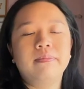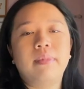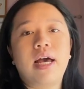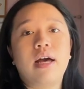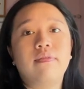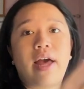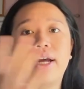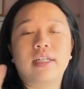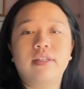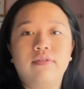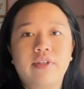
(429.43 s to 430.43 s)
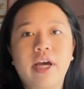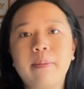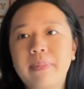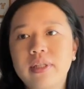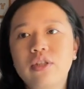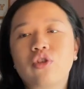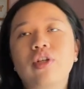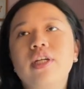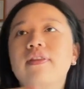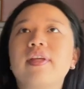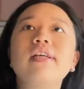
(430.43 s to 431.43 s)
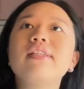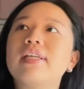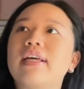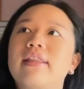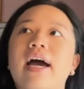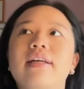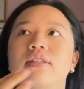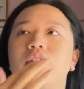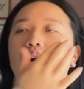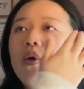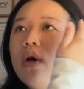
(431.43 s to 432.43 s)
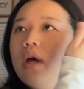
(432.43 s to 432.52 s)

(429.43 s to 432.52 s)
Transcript: have active type in screen, things like that. So